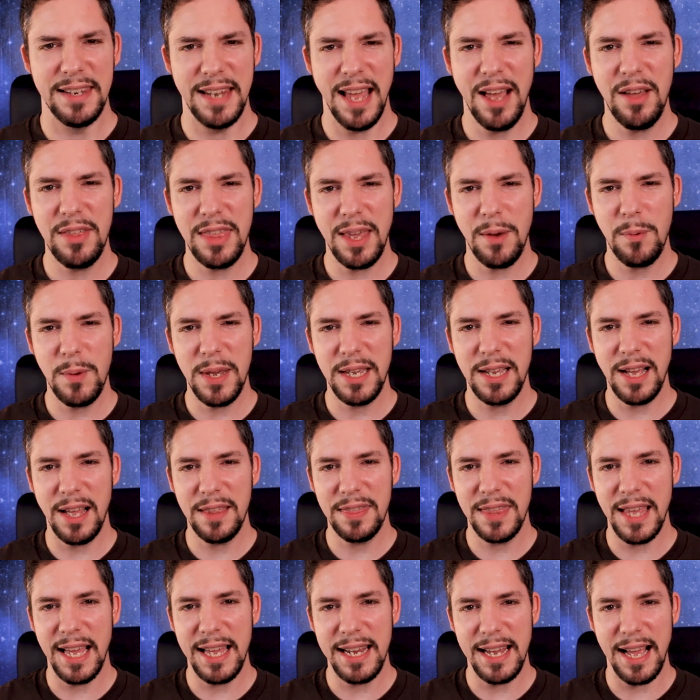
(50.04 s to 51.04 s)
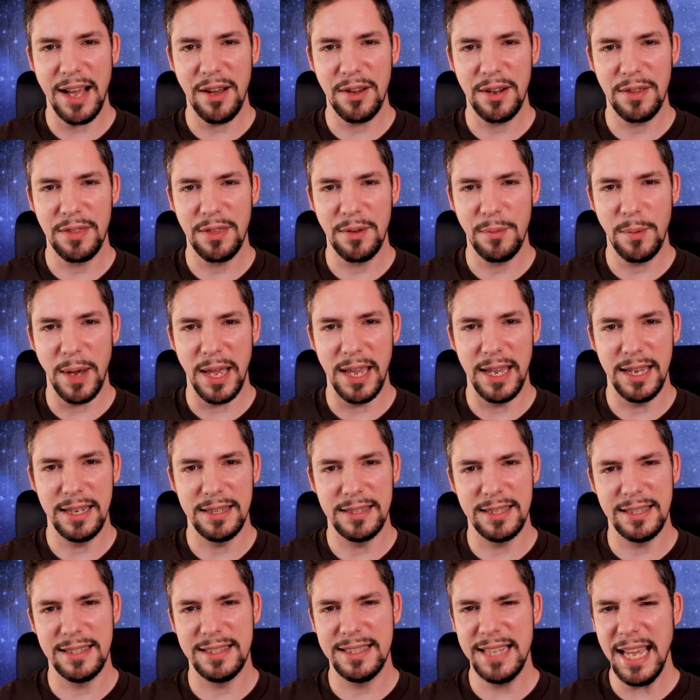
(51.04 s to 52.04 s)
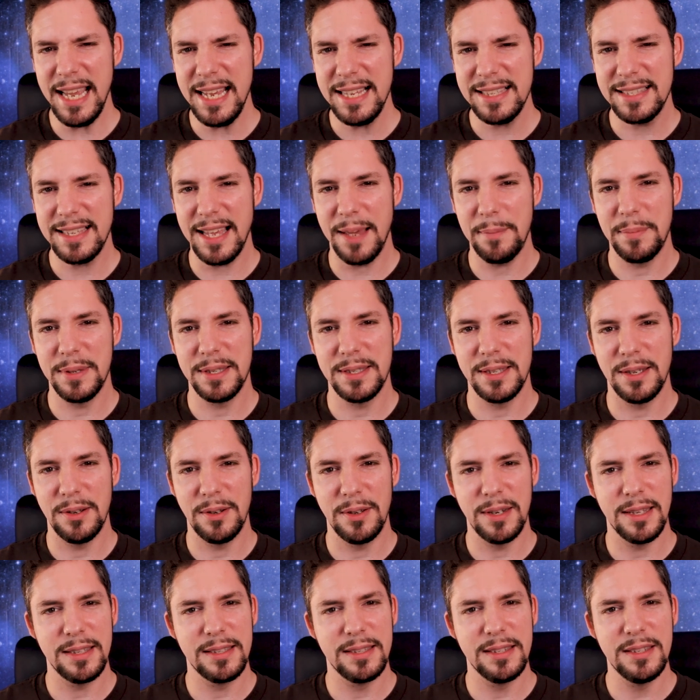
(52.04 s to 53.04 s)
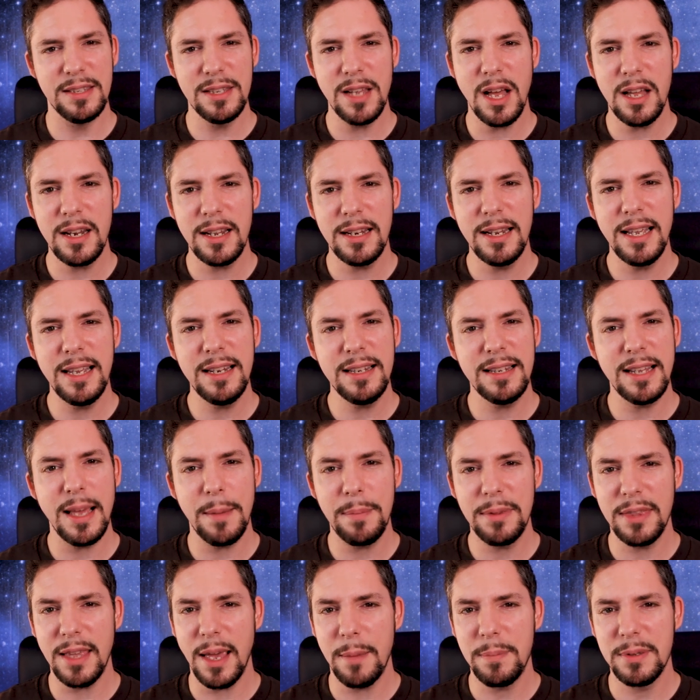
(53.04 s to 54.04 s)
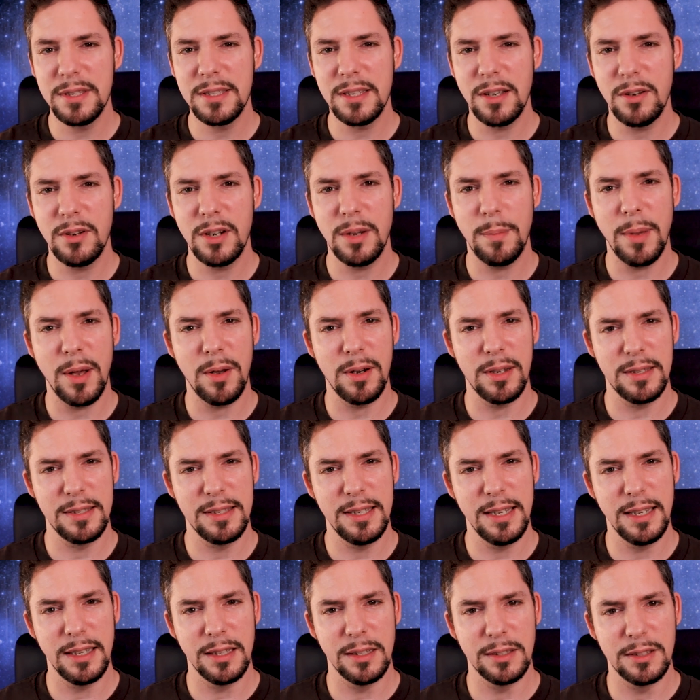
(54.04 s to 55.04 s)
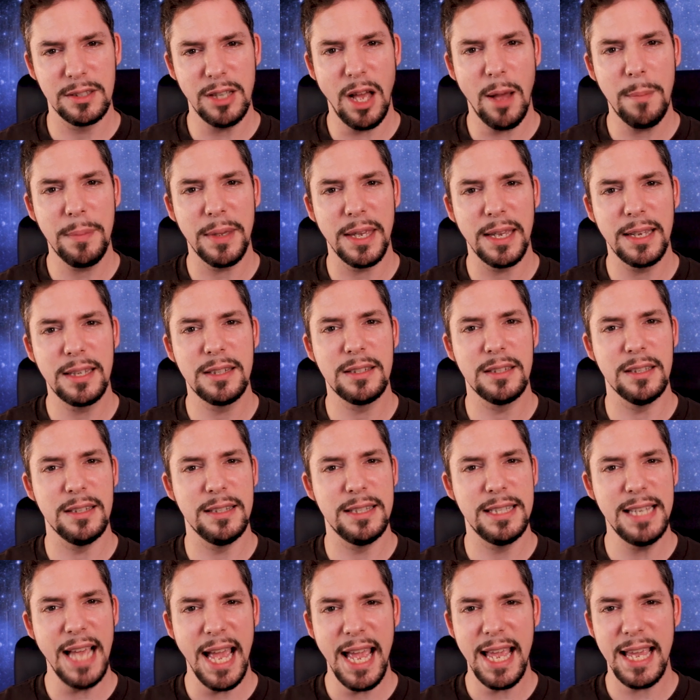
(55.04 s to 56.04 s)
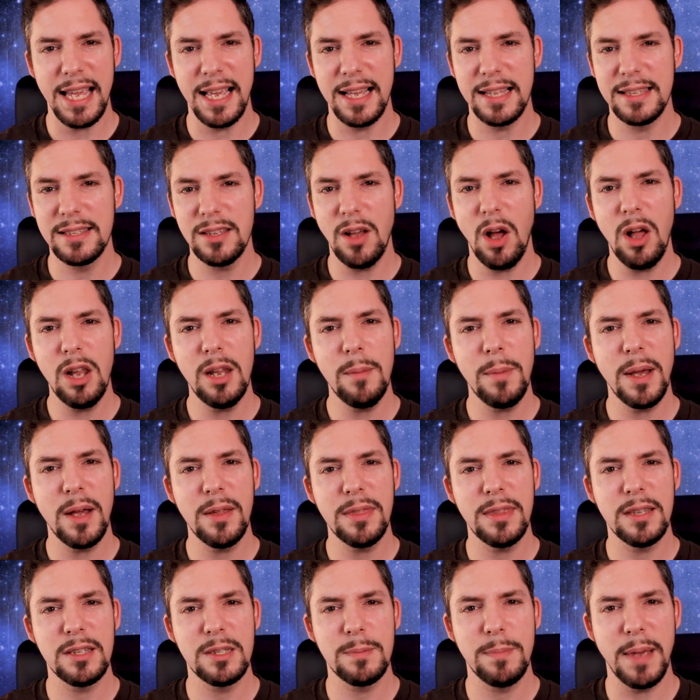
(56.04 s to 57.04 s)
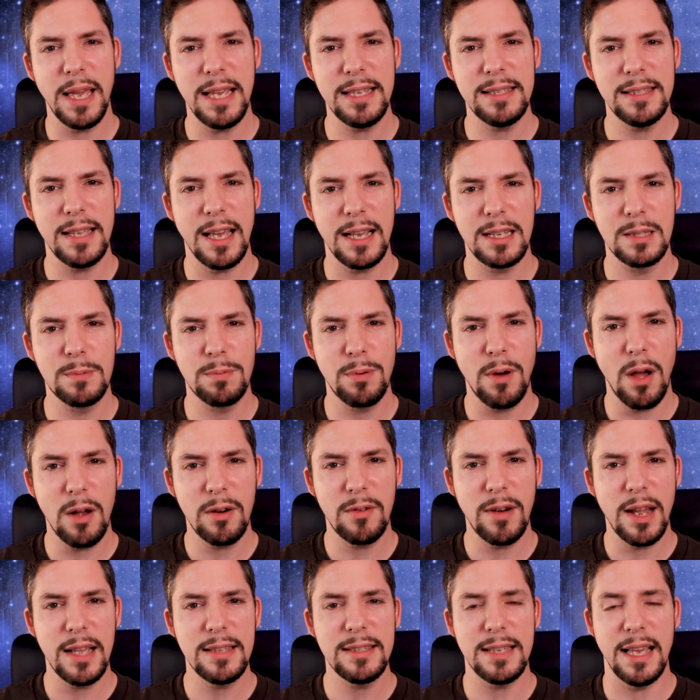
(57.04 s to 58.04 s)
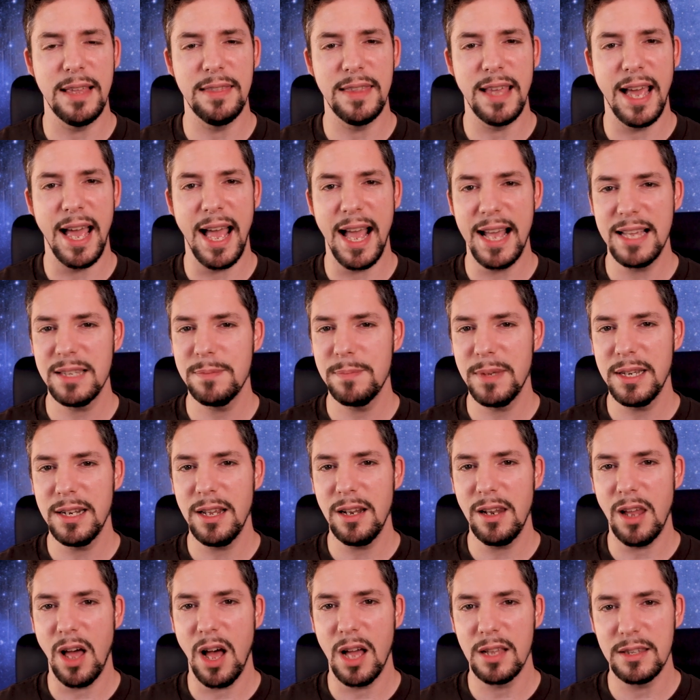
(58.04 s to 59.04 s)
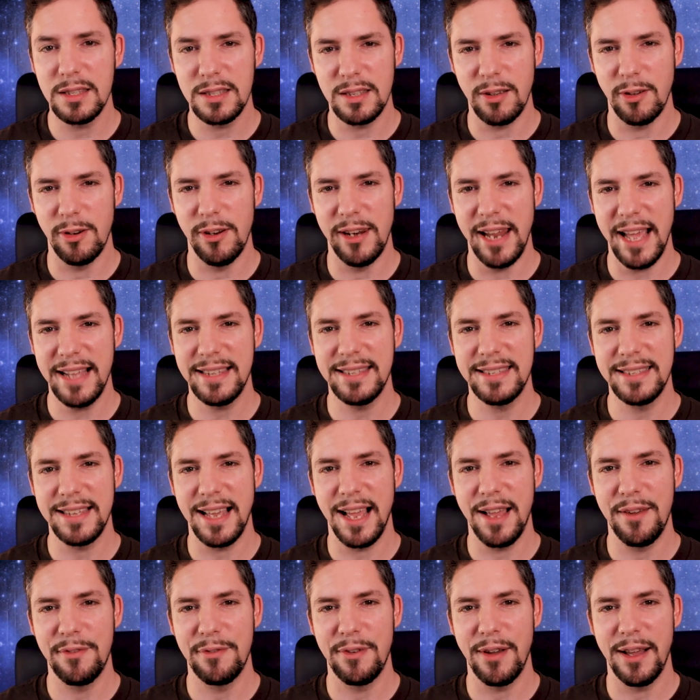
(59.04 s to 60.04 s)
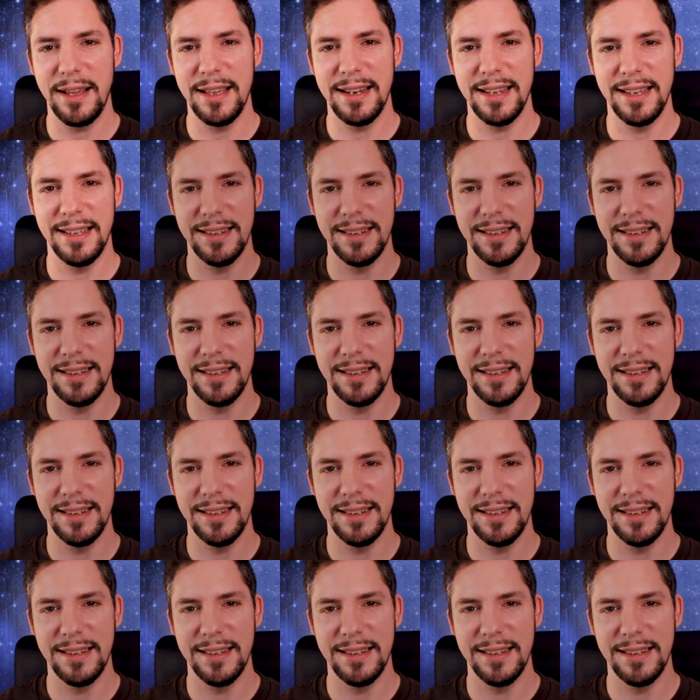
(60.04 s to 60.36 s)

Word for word: Now that we got that out of the way, today's episode is not an in-depth episode about a single topic. Today it's all about the SpaceX progress and there has been a lot, so let's dive right